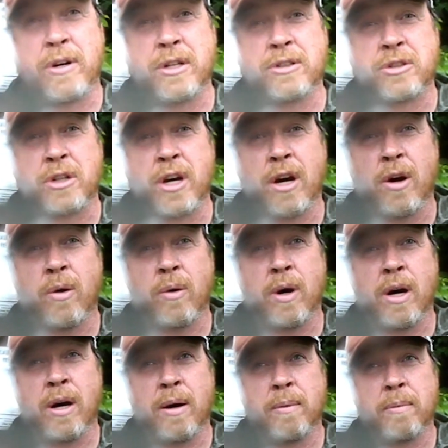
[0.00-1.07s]
years ago,
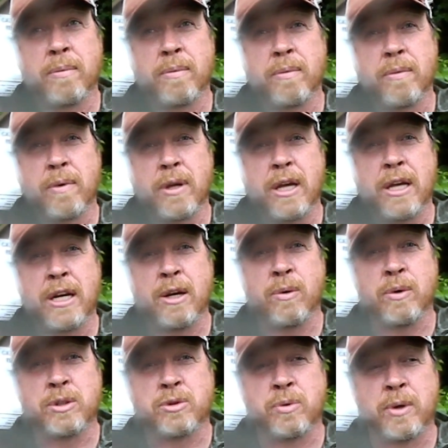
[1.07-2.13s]
um, and it
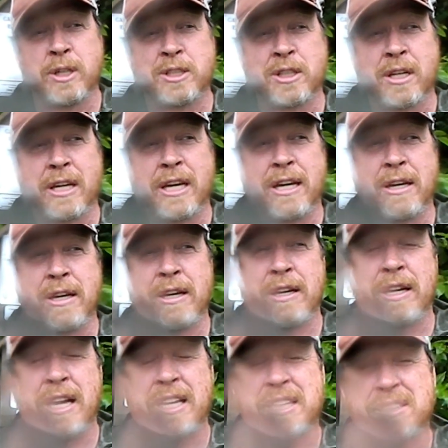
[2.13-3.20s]
was
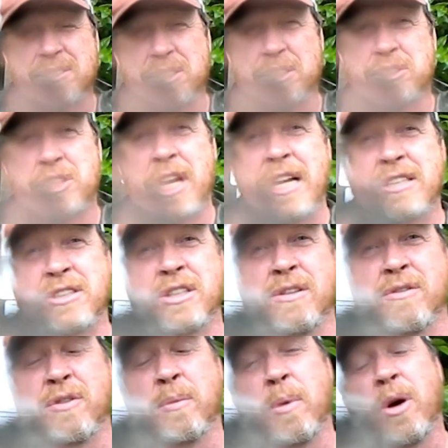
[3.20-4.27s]
originally a
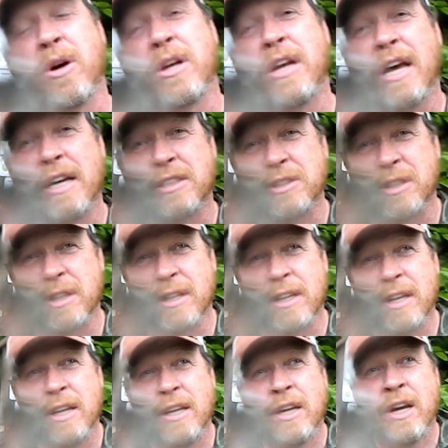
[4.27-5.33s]
suggestion from Ernie Nester
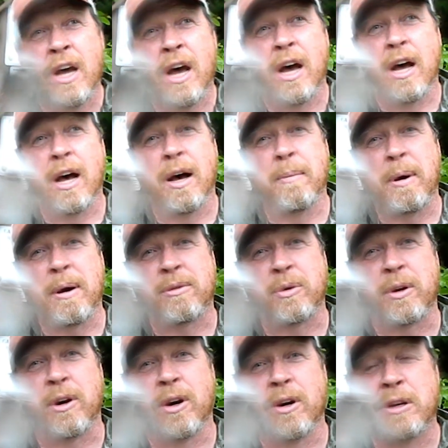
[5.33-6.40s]
um, after
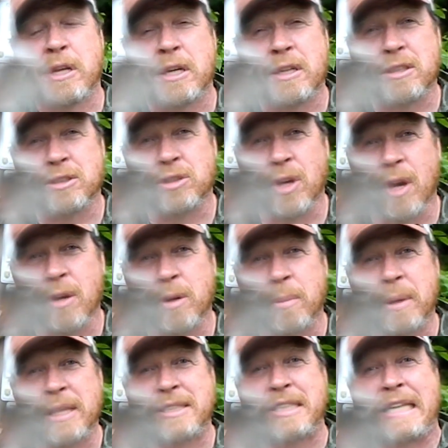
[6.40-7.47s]
we heard that John
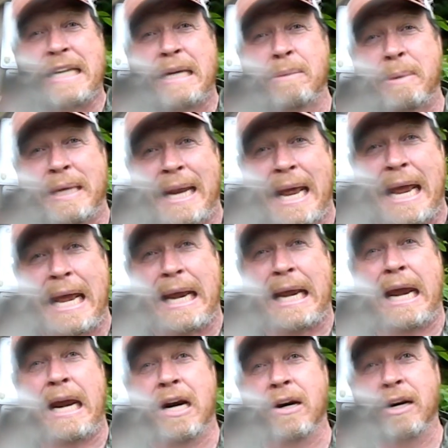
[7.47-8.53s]
Rubinsky had been hand
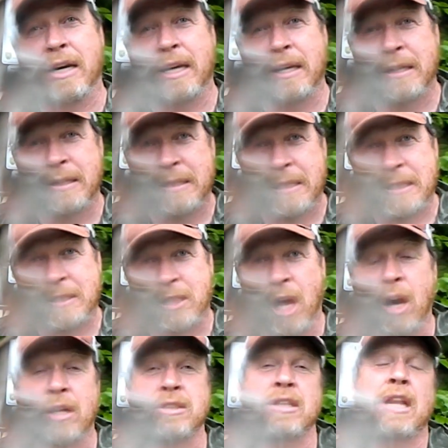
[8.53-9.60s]
carrying
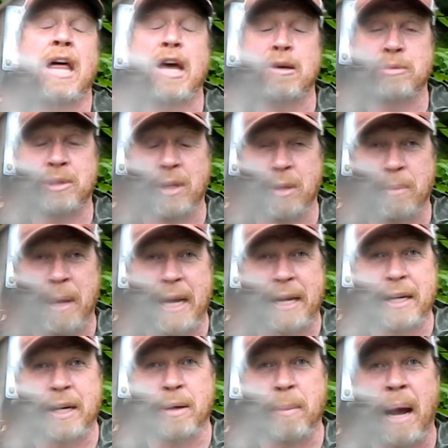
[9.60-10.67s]
tons of limestone back
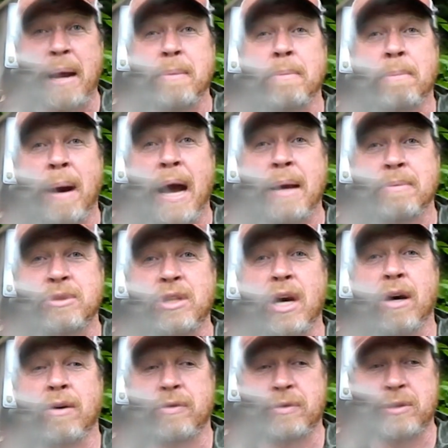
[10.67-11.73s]
in here by, by
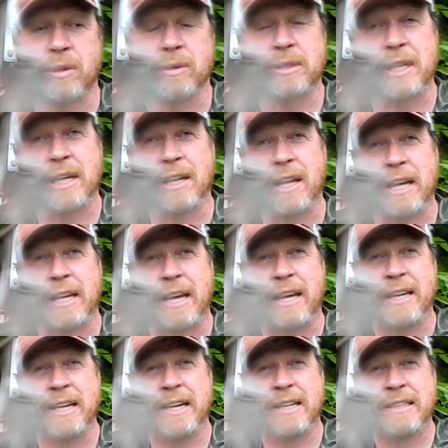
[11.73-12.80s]
himself. So it sounded like
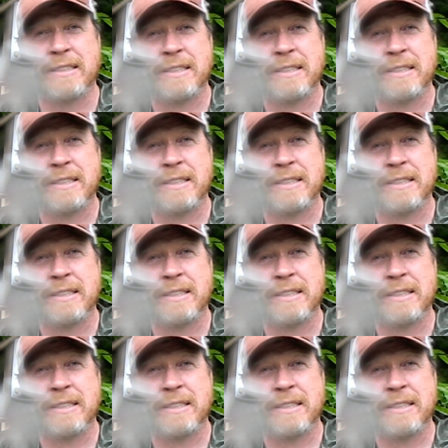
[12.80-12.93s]
a, uh,